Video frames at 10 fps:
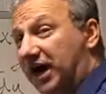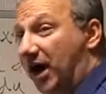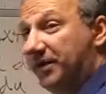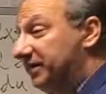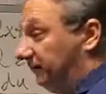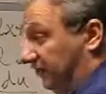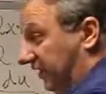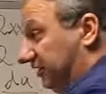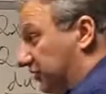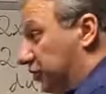Common
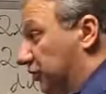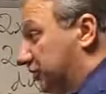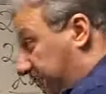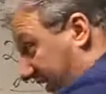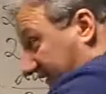thing to do is pick